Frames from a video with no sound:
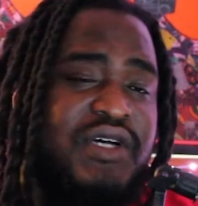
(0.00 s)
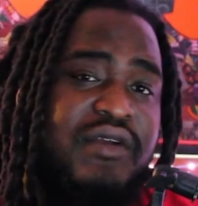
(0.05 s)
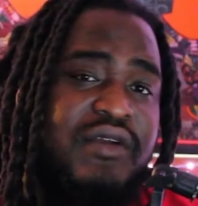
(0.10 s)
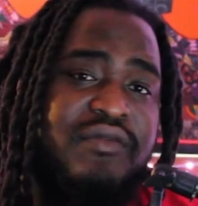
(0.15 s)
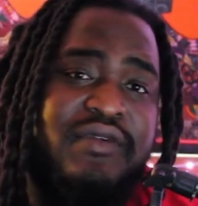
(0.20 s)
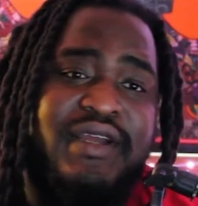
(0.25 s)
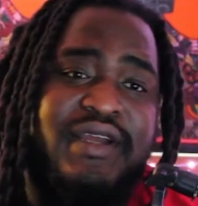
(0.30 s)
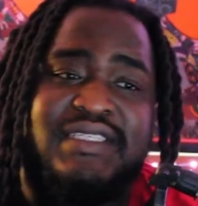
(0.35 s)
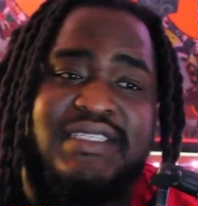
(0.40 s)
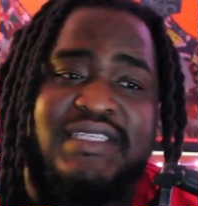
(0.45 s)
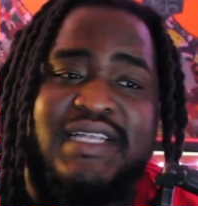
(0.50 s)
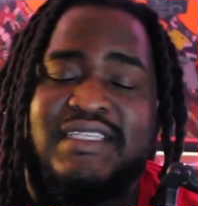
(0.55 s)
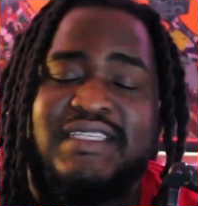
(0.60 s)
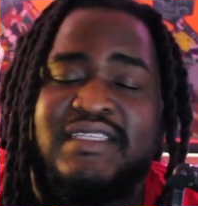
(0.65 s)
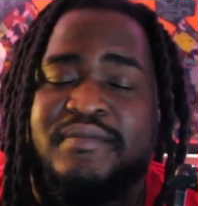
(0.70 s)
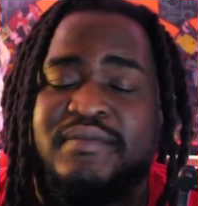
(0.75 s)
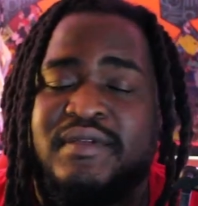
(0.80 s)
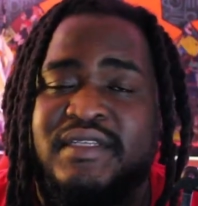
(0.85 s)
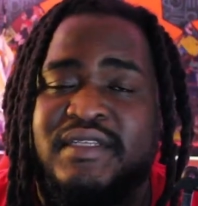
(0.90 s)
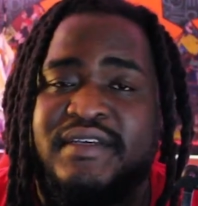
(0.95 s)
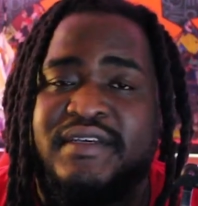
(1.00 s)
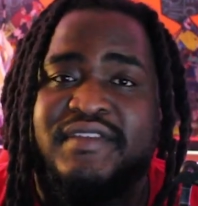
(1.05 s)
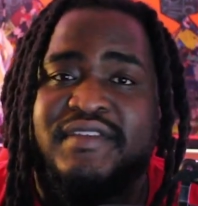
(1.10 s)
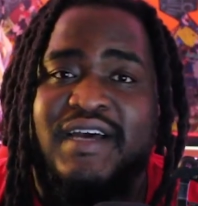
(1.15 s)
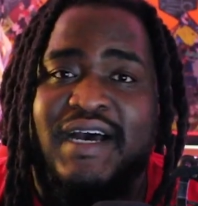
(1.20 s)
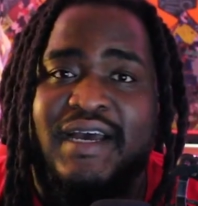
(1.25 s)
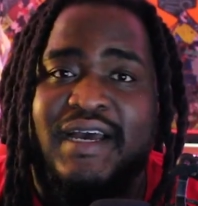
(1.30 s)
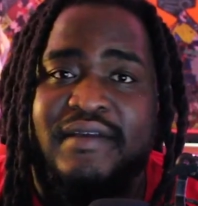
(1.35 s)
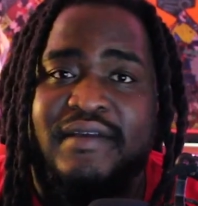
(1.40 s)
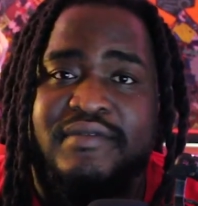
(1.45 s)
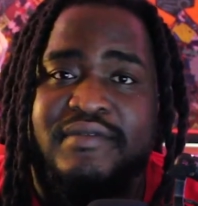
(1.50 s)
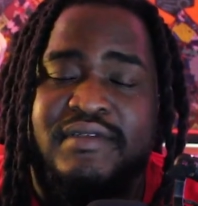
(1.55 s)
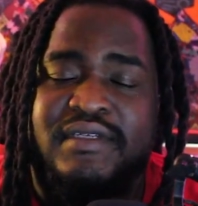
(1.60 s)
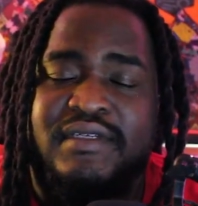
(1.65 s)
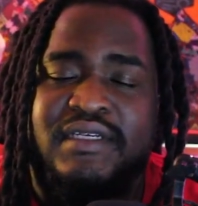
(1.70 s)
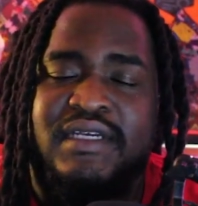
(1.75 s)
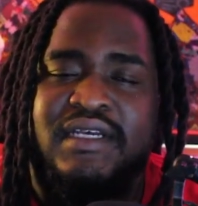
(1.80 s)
taught and raised not to believe the hype.